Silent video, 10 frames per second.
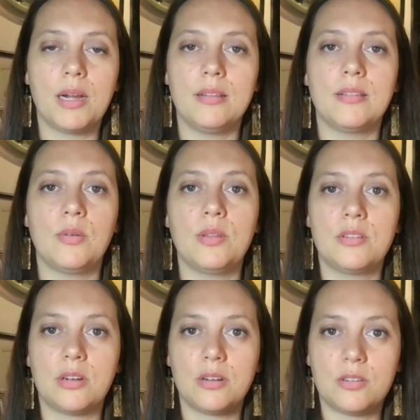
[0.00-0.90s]
And so it
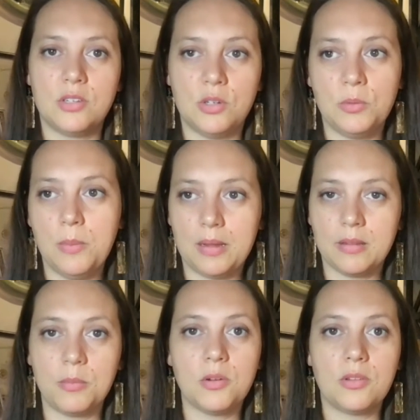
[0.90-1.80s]
starts to mess
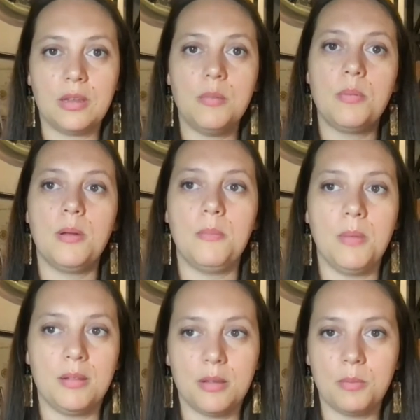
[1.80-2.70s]
up your sleep and
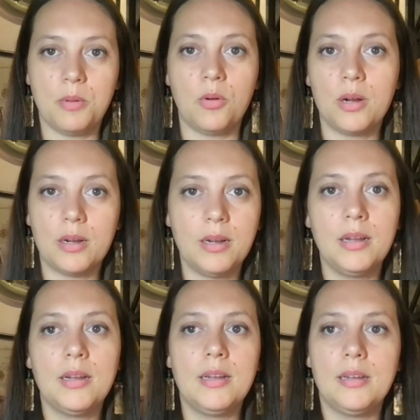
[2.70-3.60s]
mess up your,
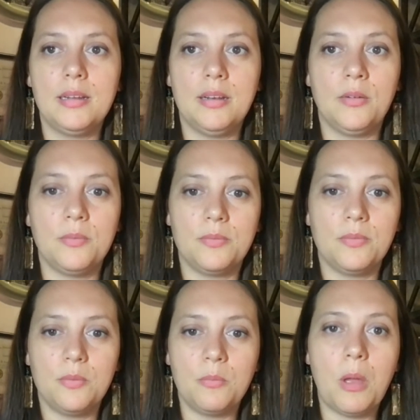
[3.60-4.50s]
you know,
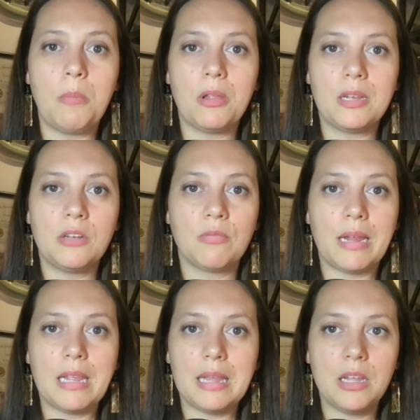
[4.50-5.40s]
ability to
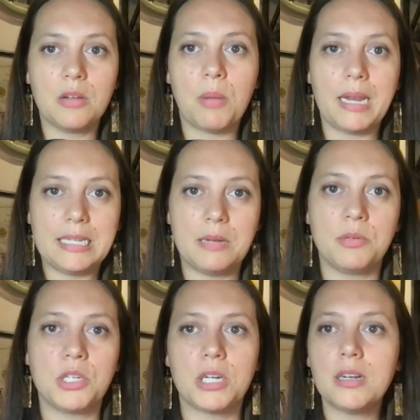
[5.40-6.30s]
regulate your body
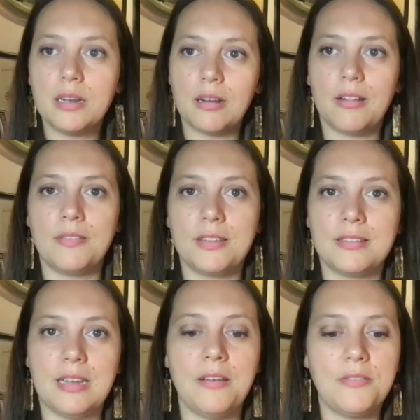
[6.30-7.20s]
temperature and all of this
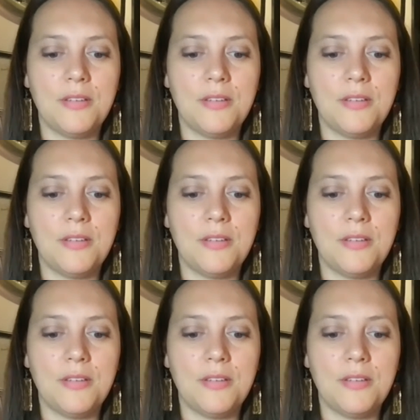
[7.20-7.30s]
stuff.